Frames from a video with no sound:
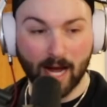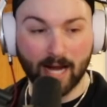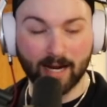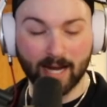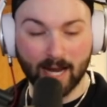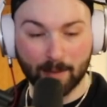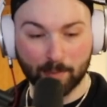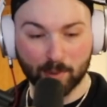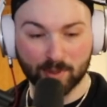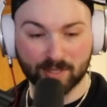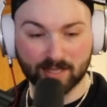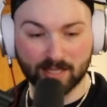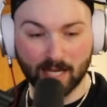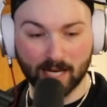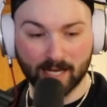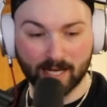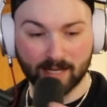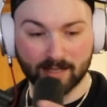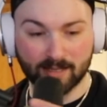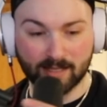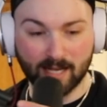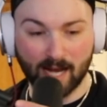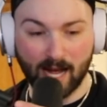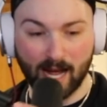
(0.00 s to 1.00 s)
on April
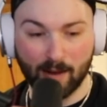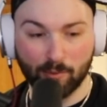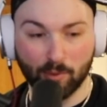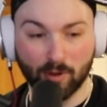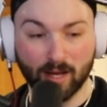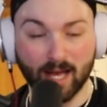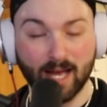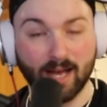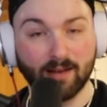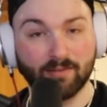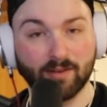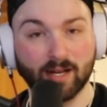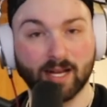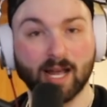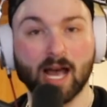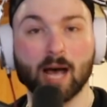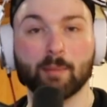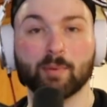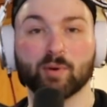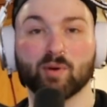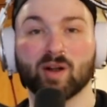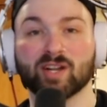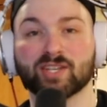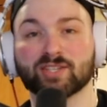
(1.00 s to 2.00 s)
2nd, I will have a
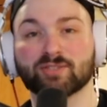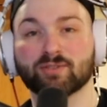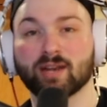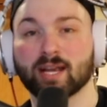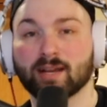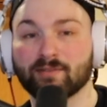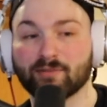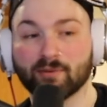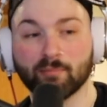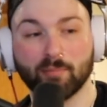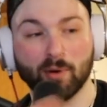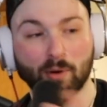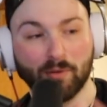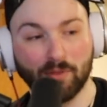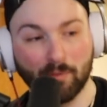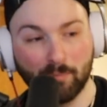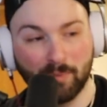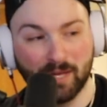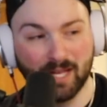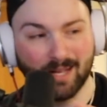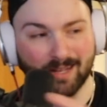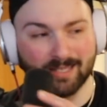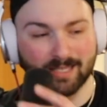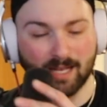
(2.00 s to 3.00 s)
copyright strike for both
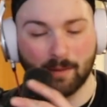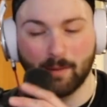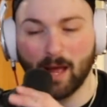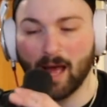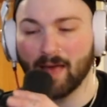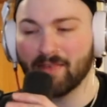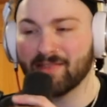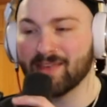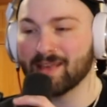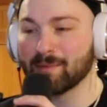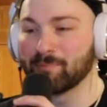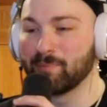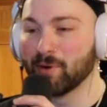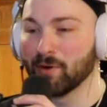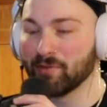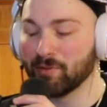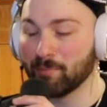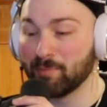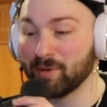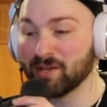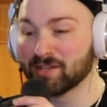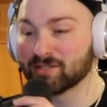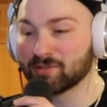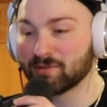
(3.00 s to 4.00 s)
appeals. I think both
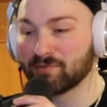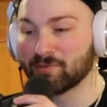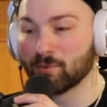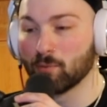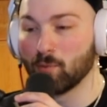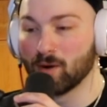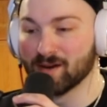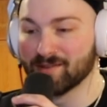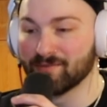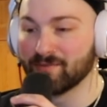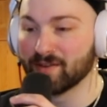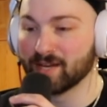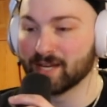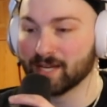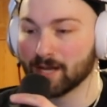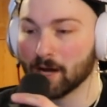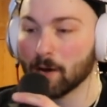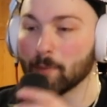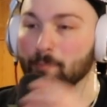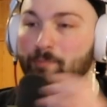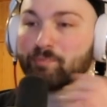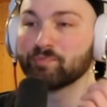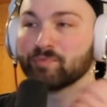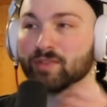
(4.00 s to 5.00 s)
appeals are for one
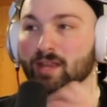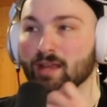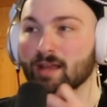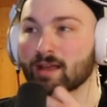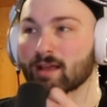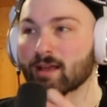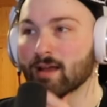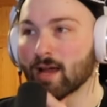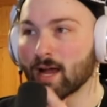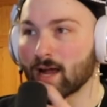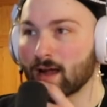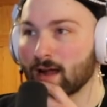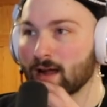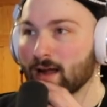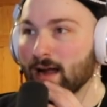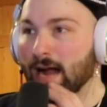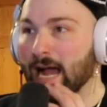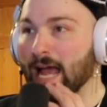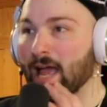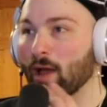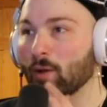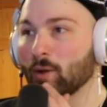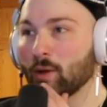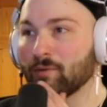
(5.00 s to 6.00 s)
video.
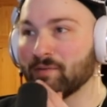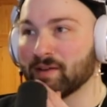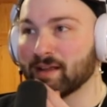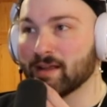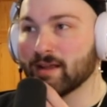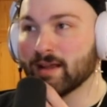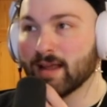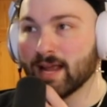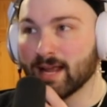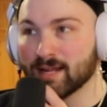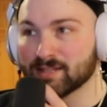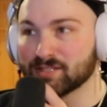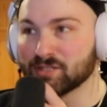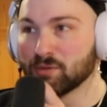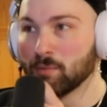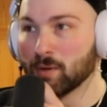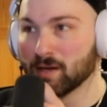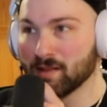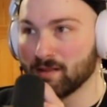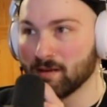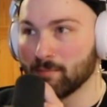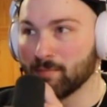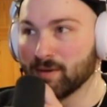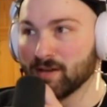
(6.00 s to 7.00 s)
I don't know if I can cancel one
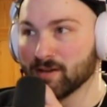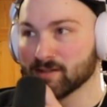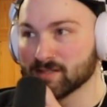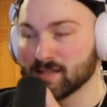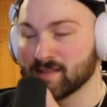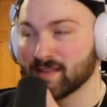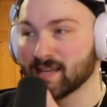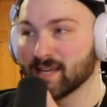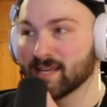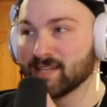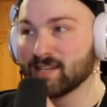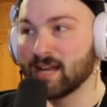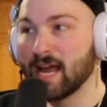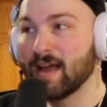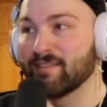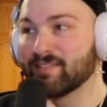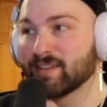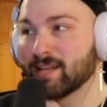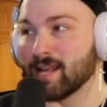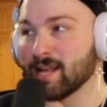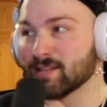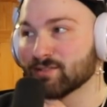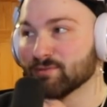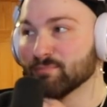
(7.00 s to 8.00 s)
of the appeals. I think I have to
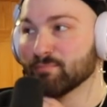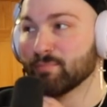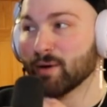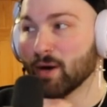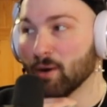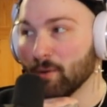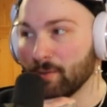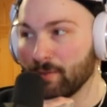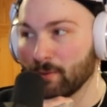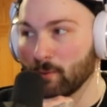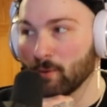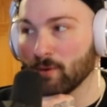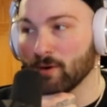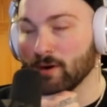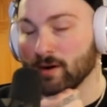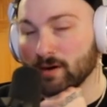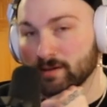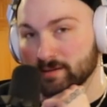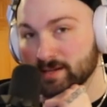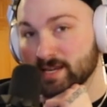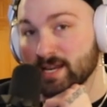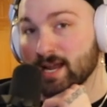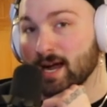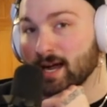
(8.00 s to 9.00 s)
cancel both or
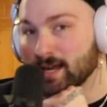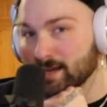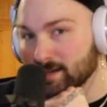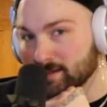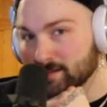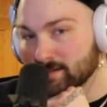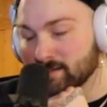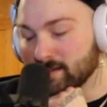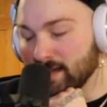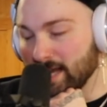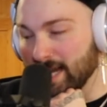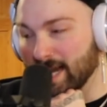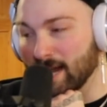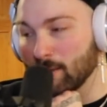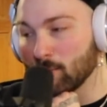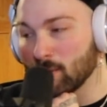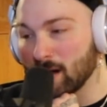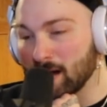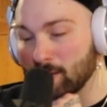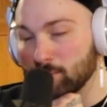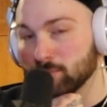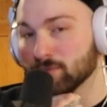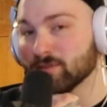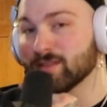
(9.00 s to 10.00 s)
none. And
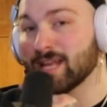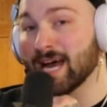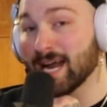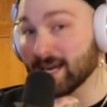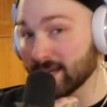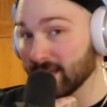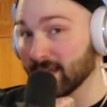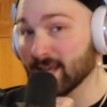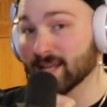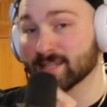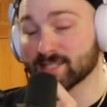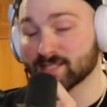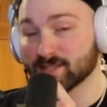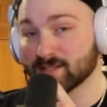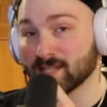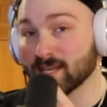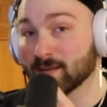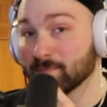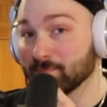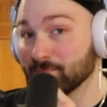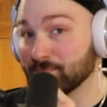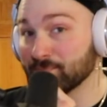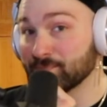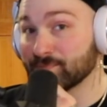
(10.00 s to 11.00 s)
I will not cancel
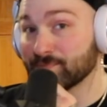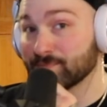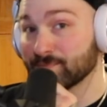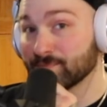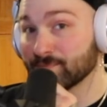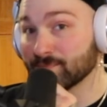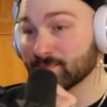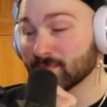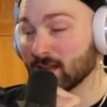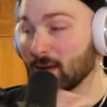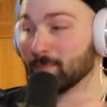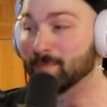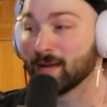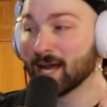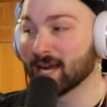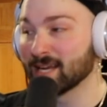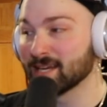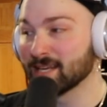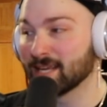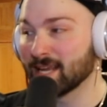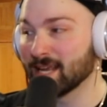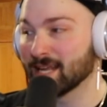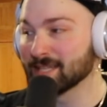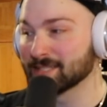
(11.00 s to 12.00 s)
them. I'm not
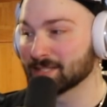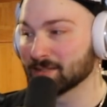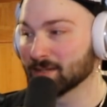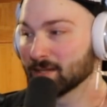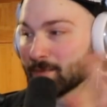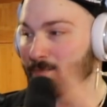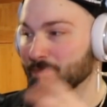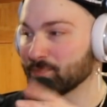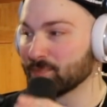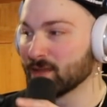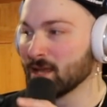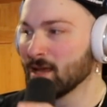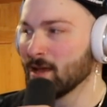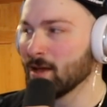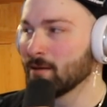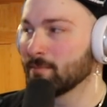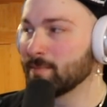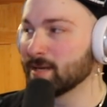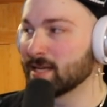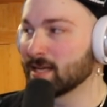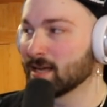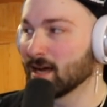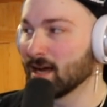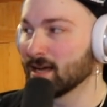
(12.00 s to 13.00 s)
going to cancel it
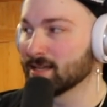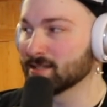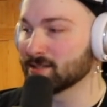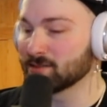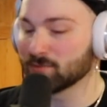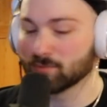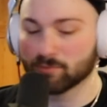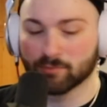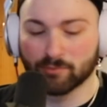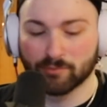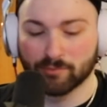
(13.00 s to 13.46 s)
because